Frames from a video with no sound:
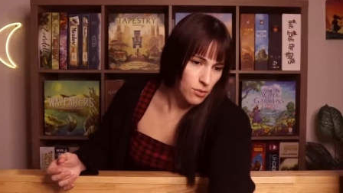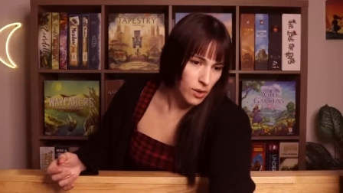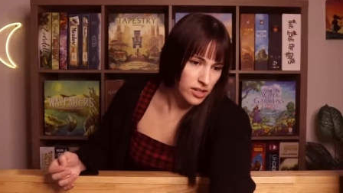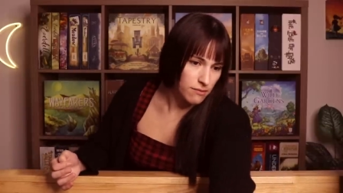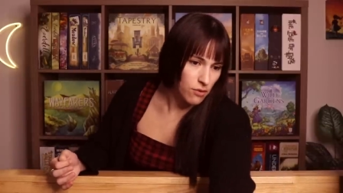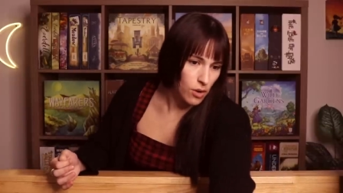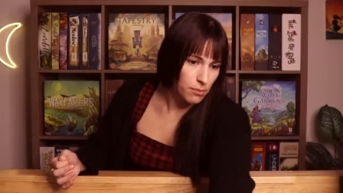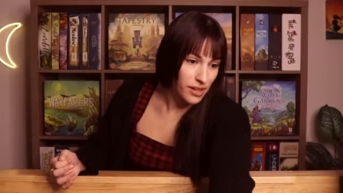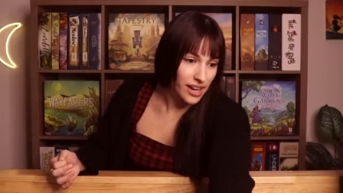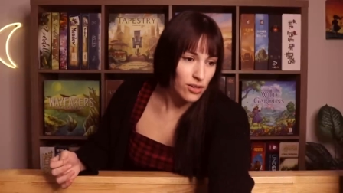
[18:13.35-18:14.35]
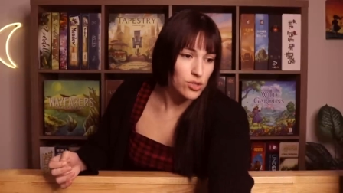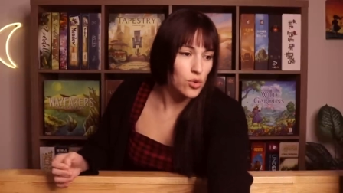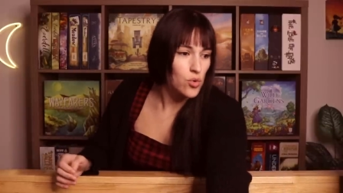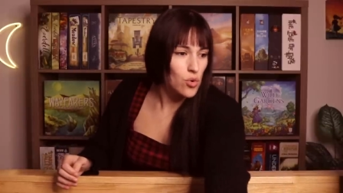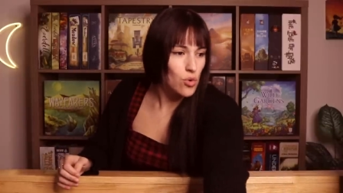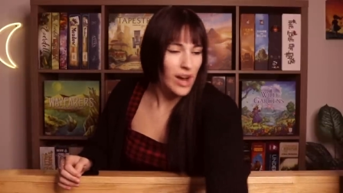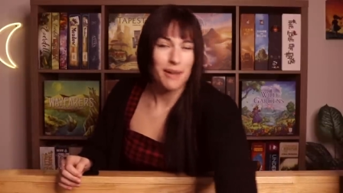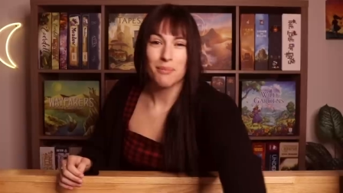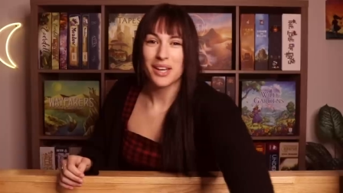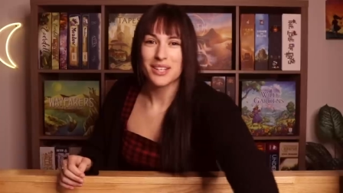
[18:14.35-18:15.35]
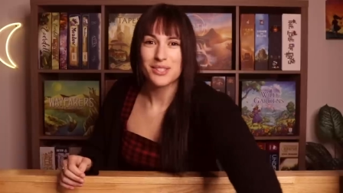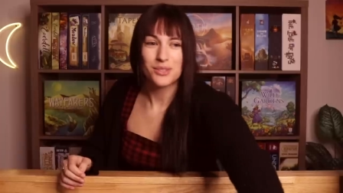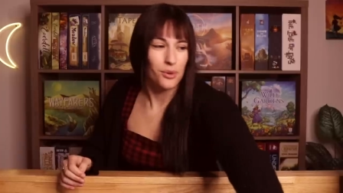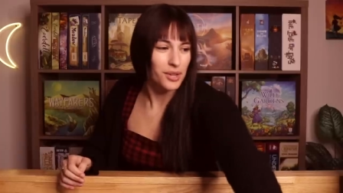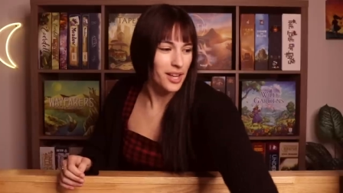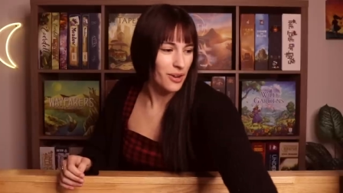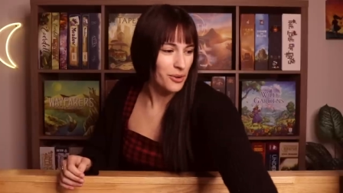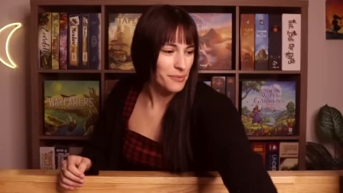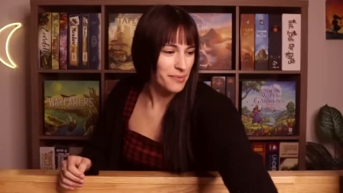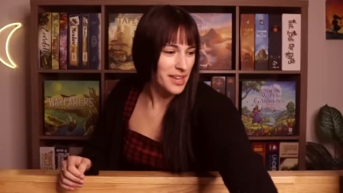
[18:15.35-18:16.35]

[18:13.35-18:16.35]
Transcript: One to four players. Ooh, I can play it solo.